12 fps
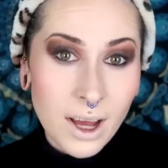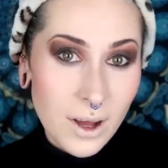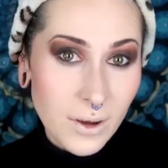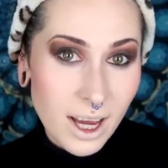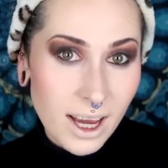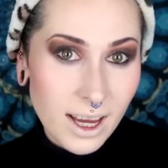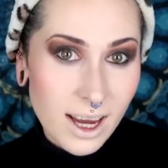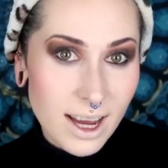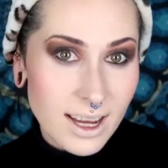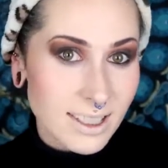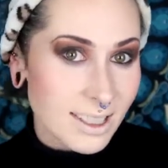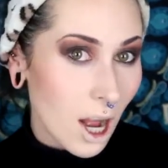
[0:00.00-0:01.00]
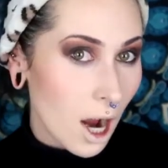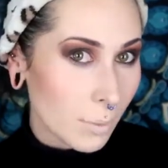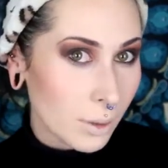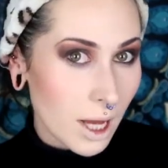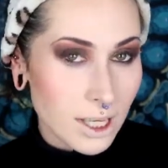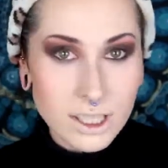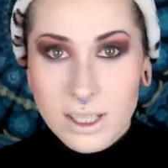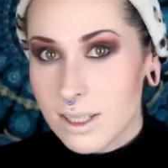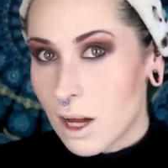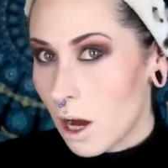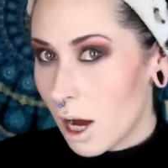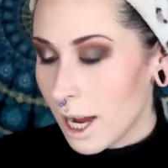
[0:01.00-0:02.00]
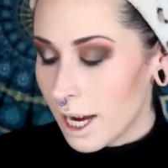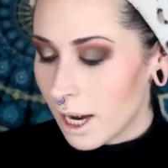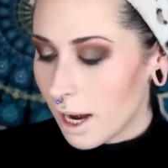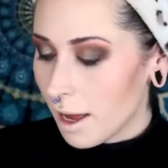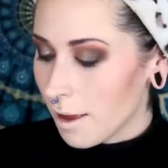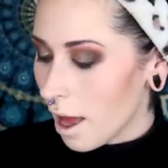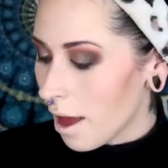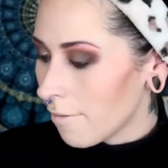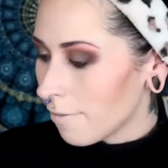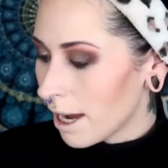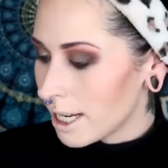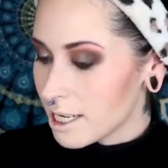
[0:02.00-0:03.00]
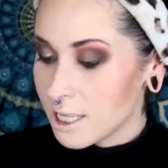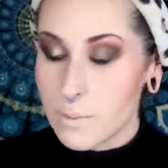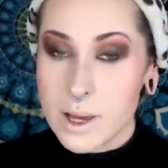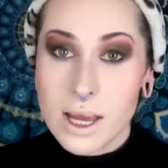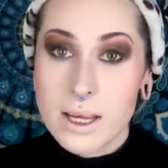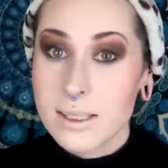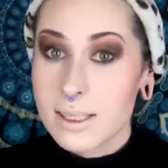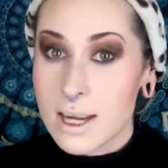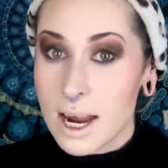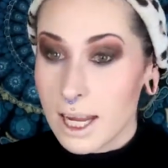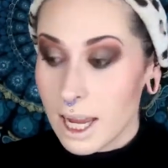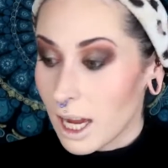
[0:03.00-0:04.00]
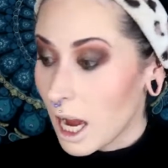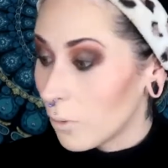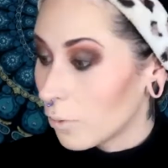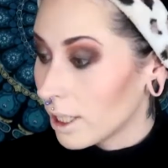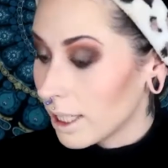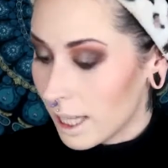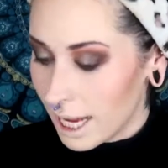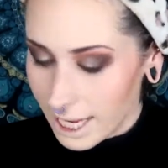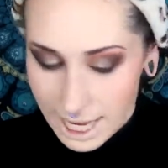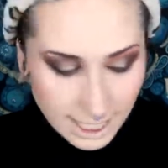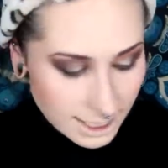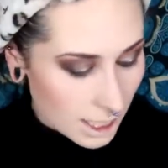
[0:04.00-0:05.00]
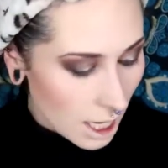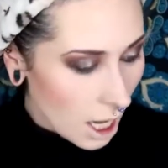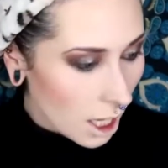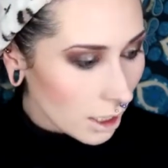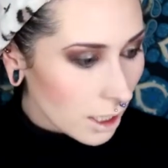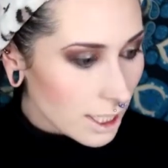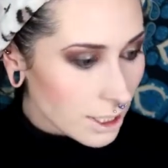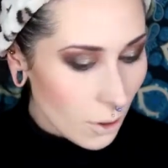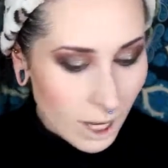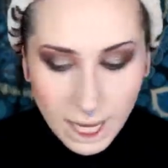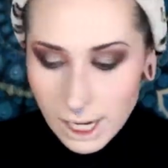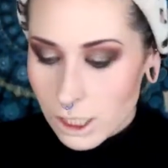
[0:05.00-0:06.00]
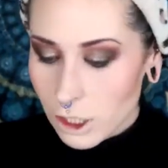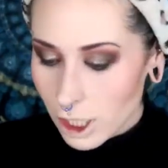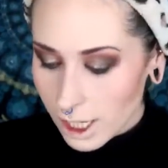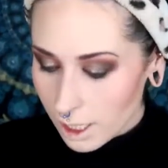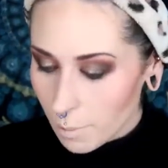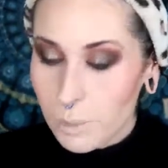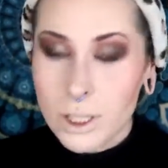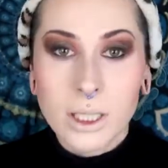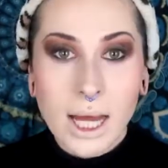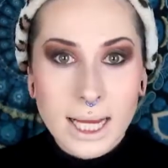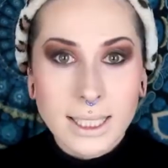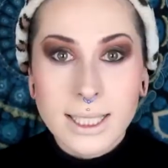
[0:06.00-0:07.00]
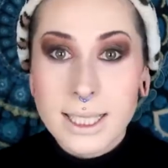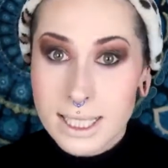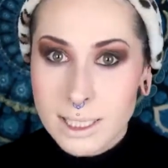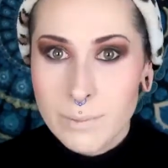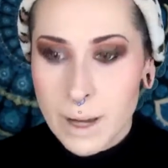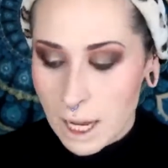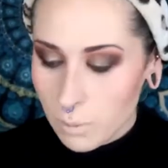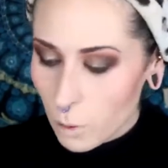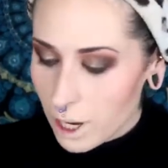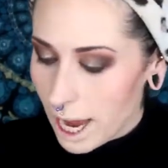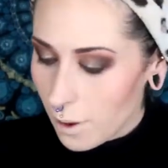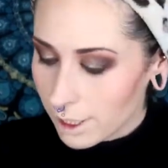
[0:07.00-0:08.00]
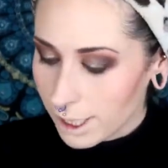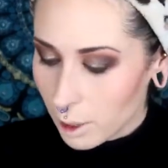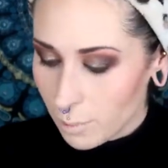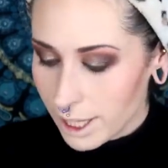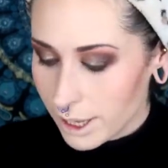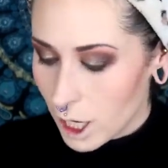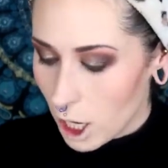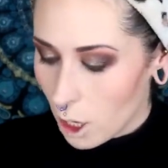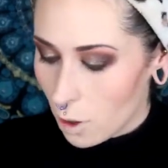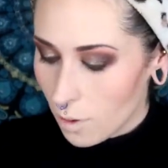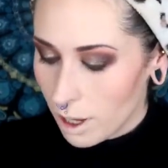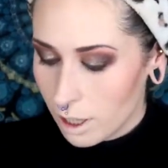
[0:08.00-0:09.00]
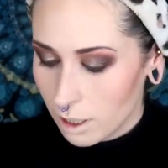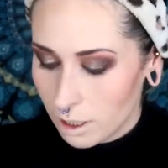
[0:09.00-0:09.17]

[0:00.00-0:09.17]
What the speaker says: Okay, guys, our blush is on and I find it to be stunning. I really like it. Let's go ahead and try to blend this bad boy out a little bit though,